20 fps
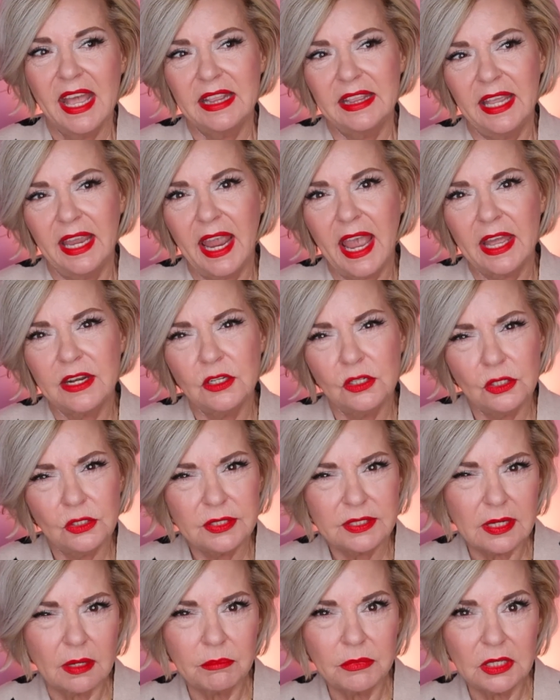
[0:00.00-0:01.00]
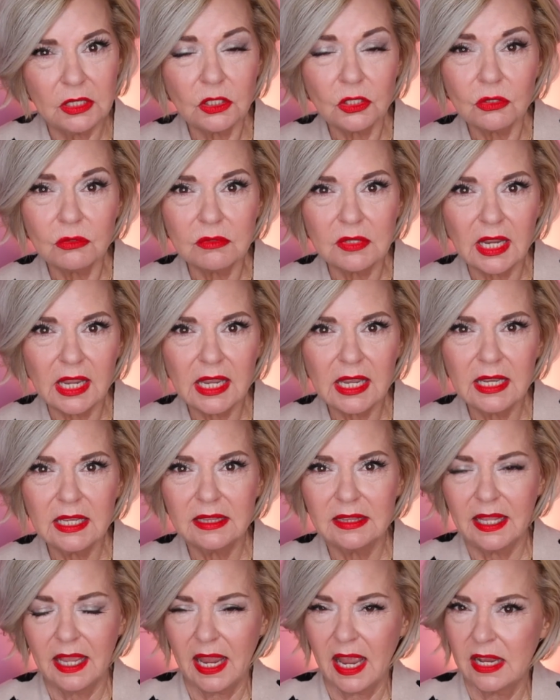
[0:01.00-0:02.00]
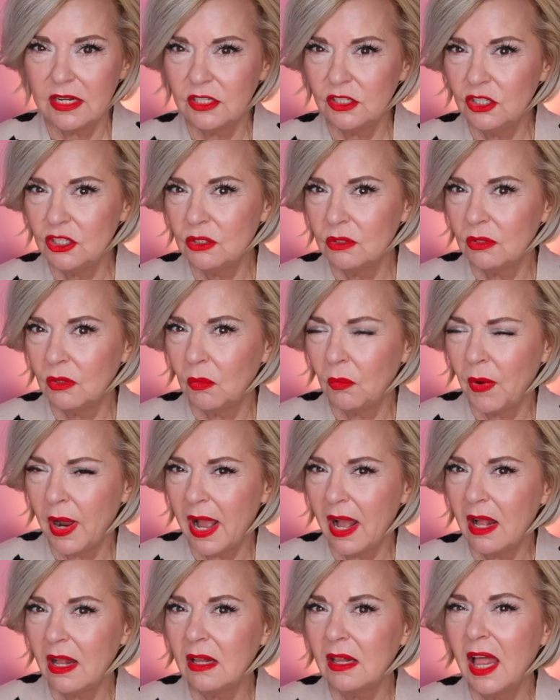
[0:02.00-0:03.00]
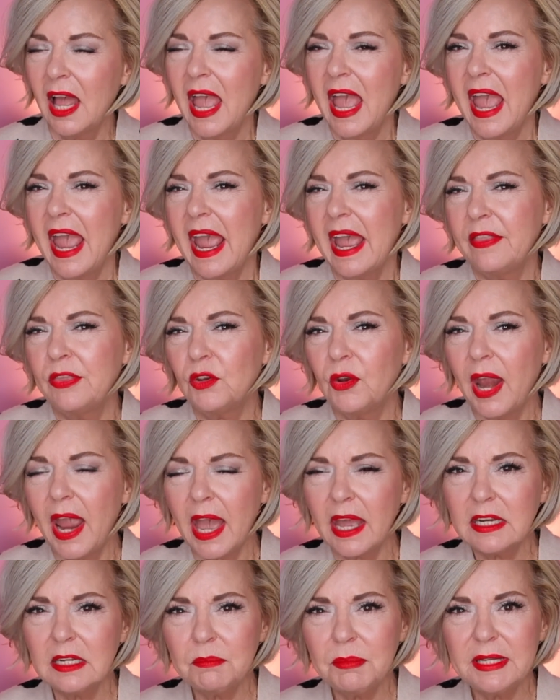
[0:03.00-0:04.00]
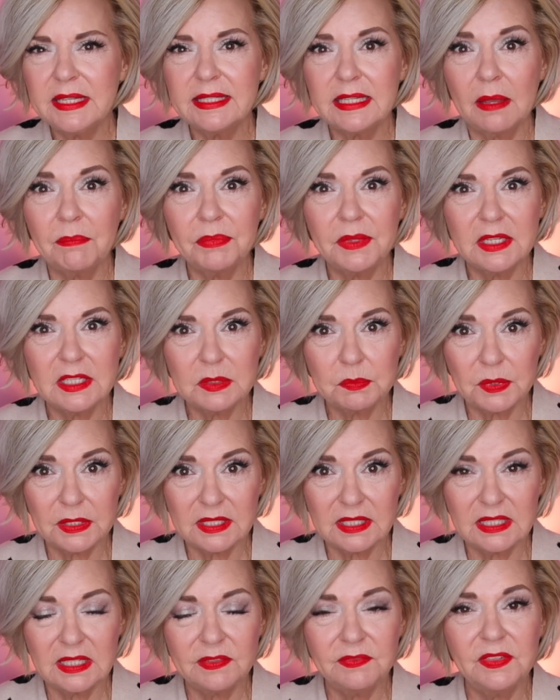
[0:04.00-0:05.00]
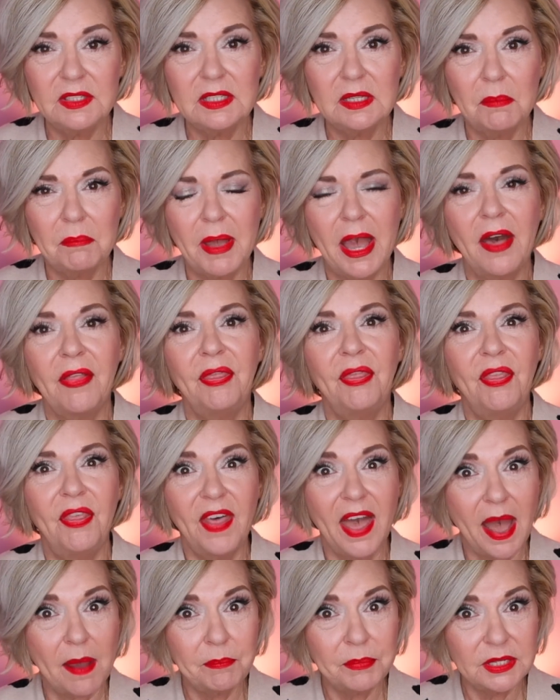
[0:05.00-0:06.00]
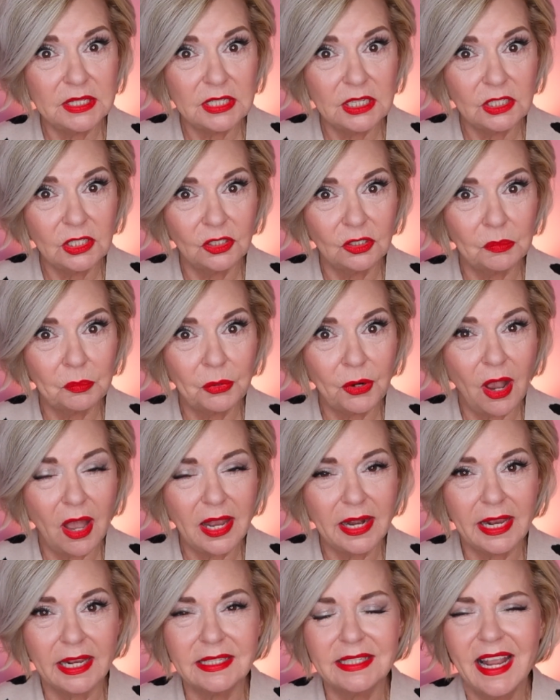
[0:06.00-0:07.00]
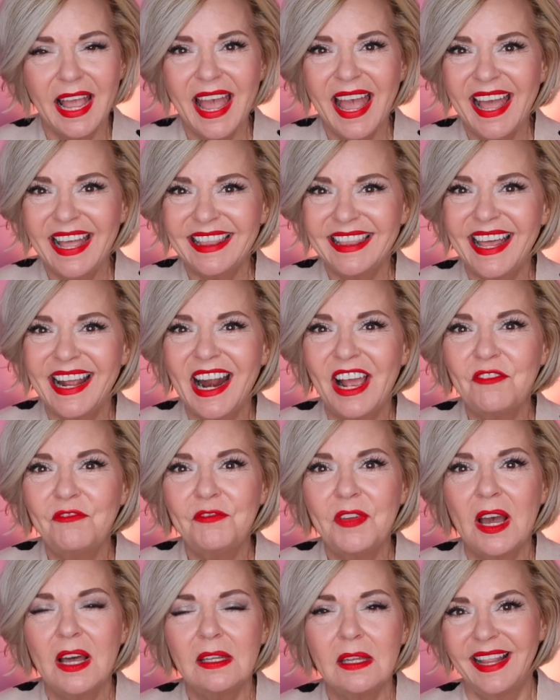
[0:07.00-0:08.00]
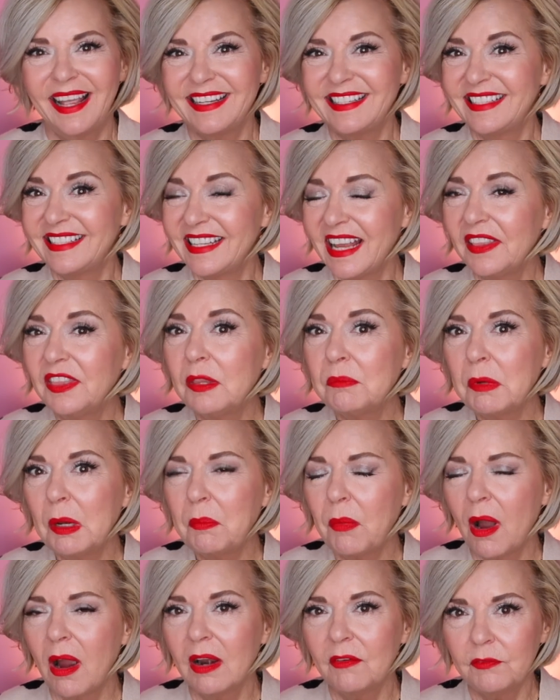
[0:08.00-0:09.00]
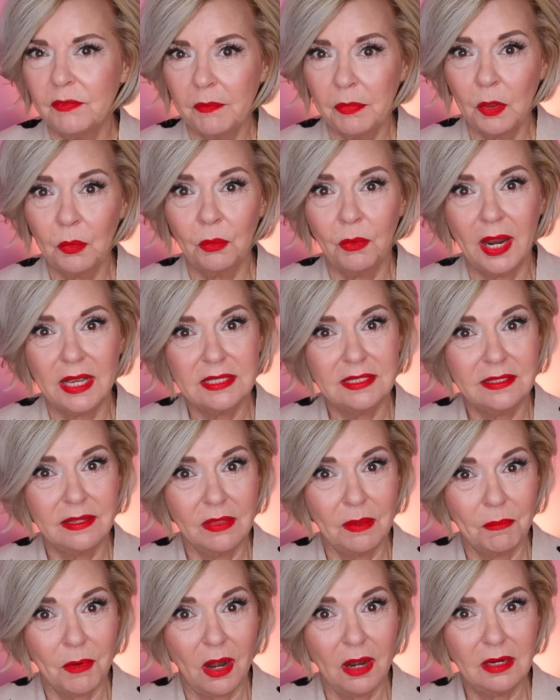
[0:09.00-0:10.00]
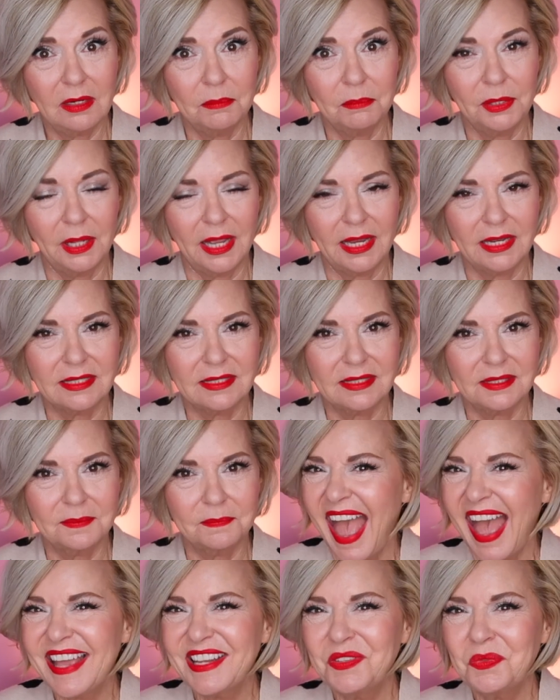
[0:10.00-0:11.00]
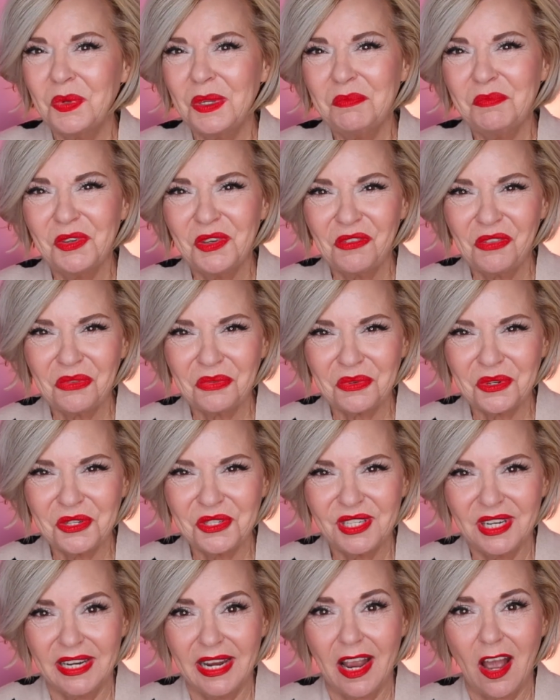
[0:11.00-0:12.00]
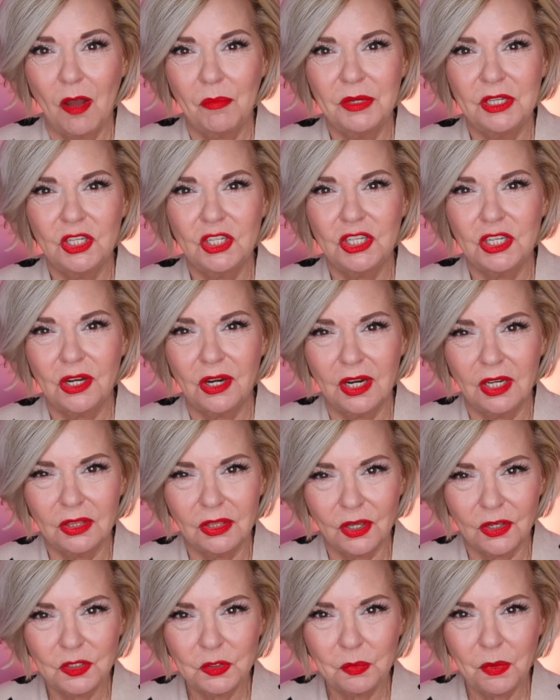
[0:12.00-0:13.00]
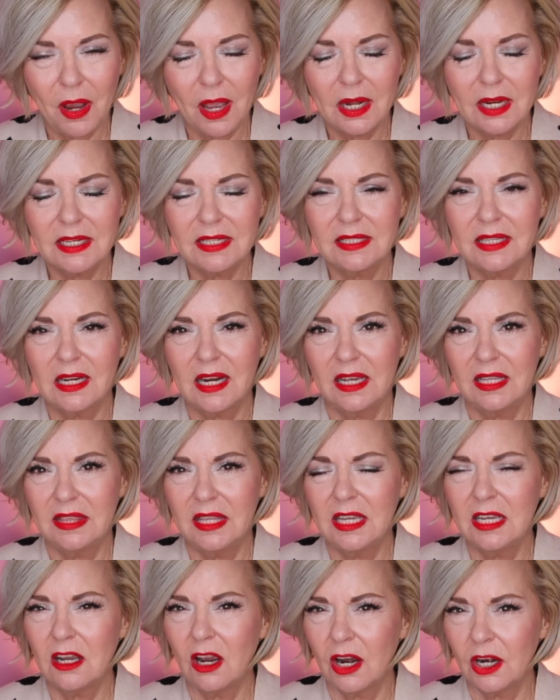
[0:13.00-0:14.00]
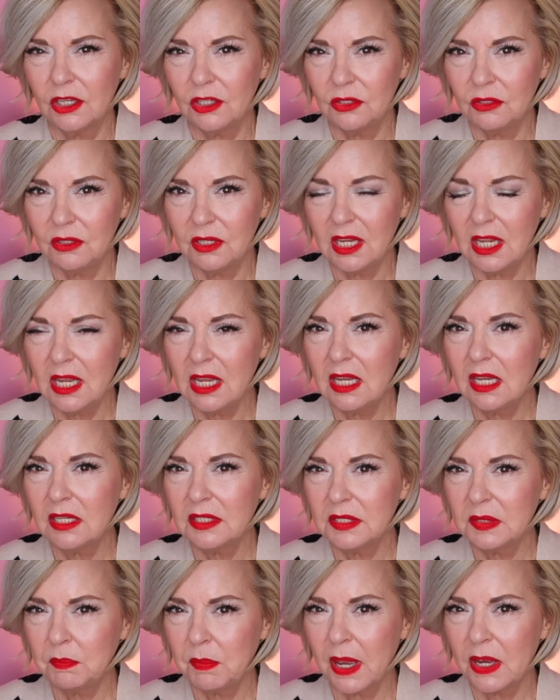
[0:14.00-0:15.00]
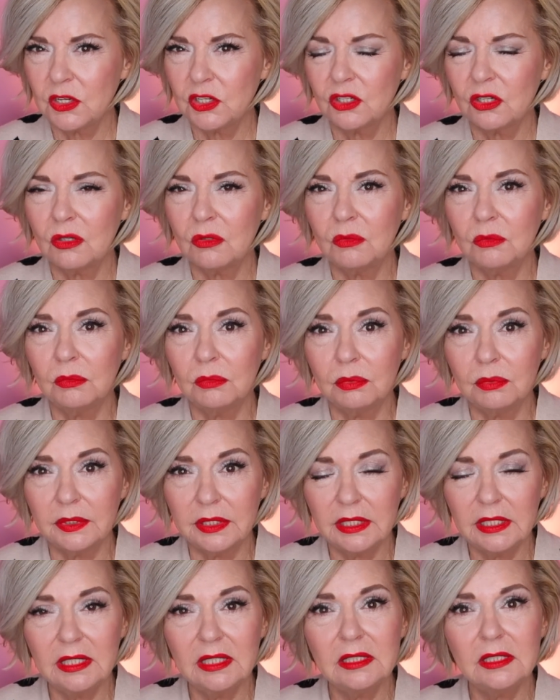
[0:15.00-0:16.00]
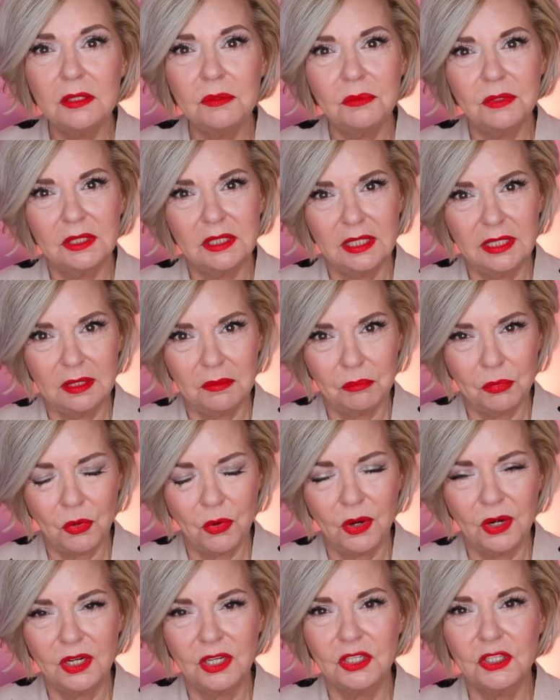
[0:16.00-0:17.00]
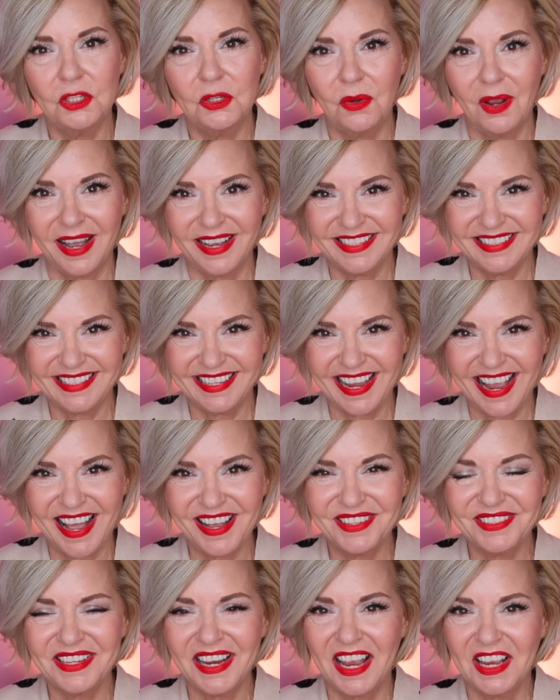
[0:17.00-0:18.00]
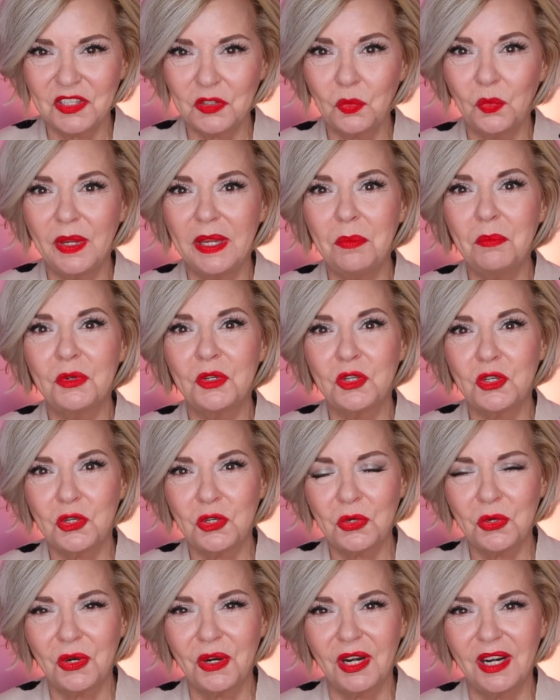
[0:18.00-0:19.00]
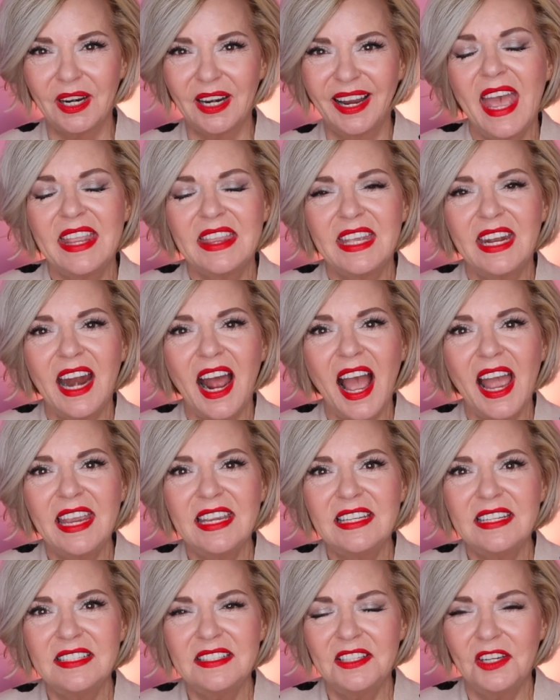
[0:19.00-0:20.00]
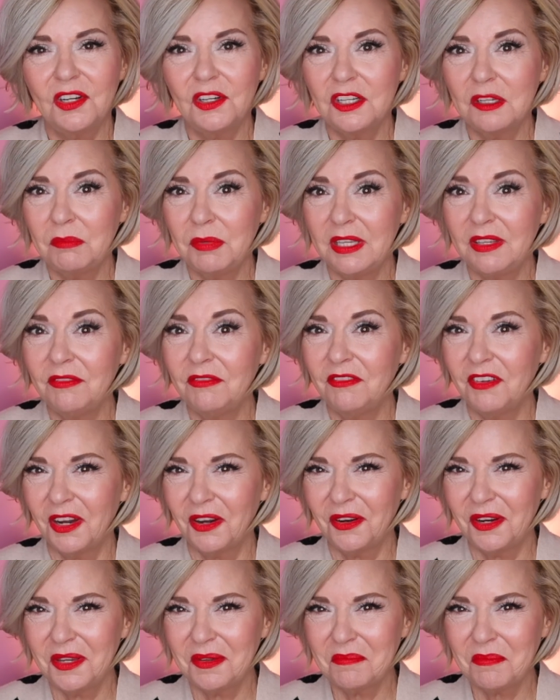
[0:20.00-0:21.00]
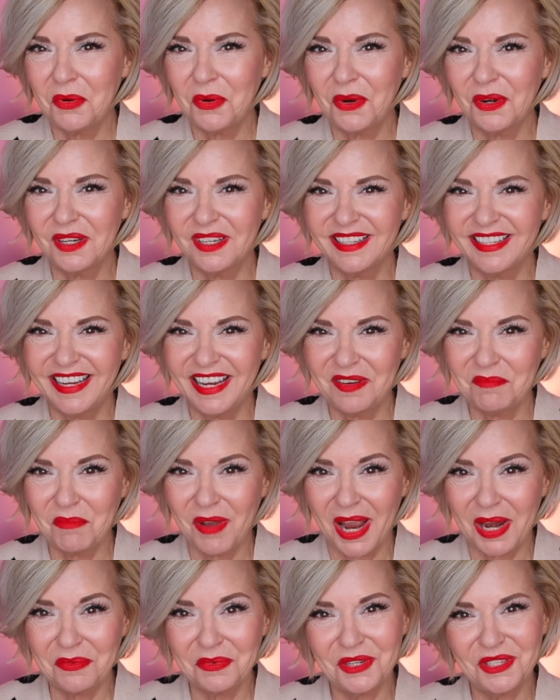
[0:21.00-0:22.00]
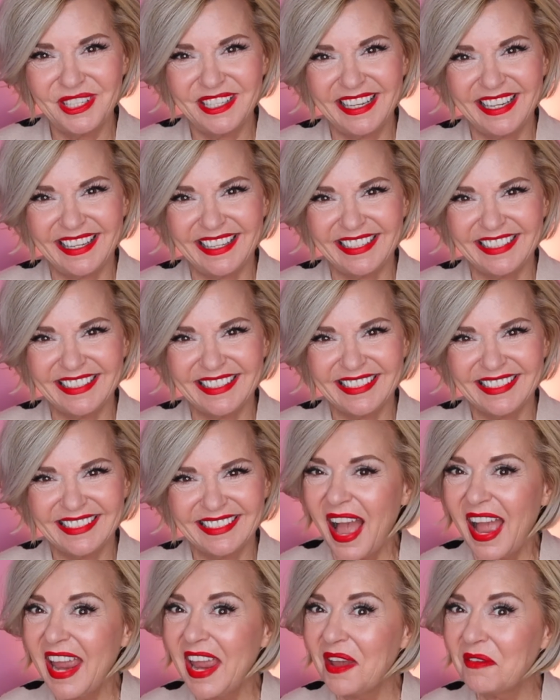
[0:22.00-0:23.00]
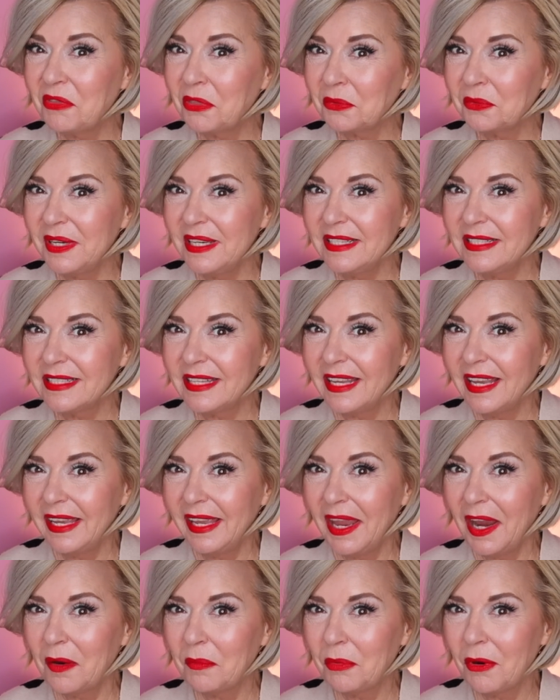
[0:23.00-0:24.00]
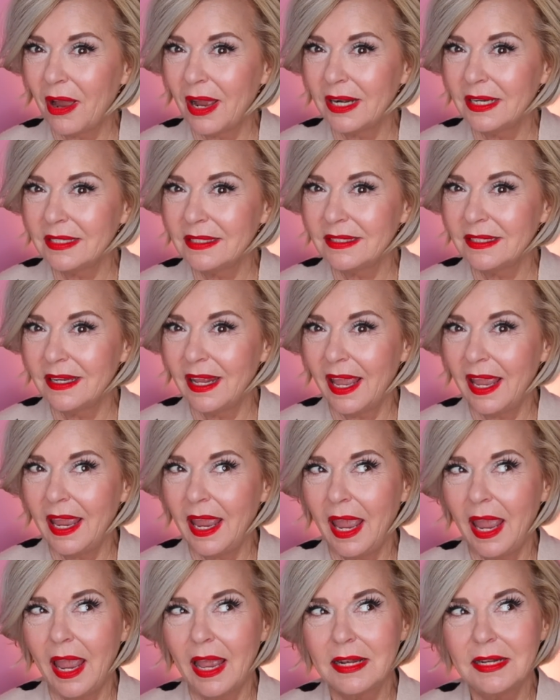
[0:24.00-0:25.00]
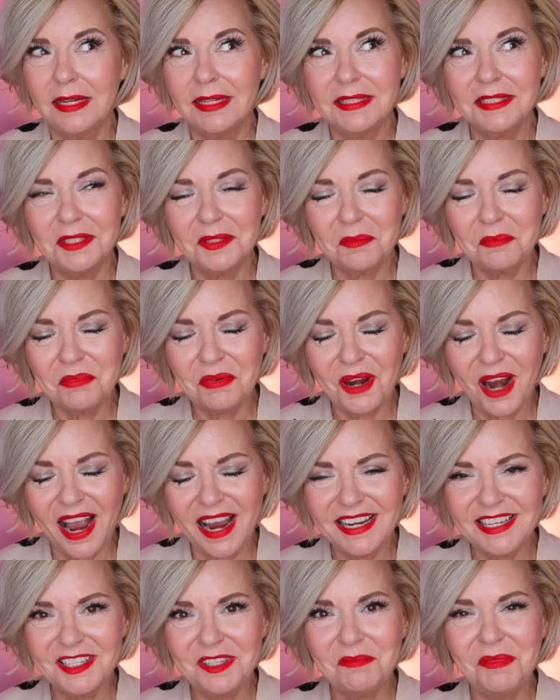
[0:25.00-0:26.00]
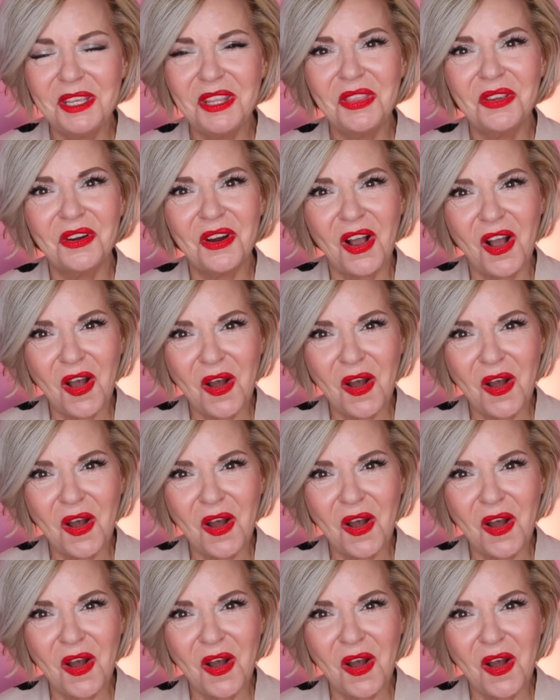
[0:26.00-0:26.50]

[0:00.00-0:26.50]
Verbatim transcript: They had to do something unique, they had to do it well, and there had to be something specific about that particular product that I felt that set them apart from the rest of the marketplace. As we move through today, I'll be sharing those products that I think are unique, special, really, really important to us gals as we mature and that I consider to be very important in my routines. I have three skincare products today and it surprised me they're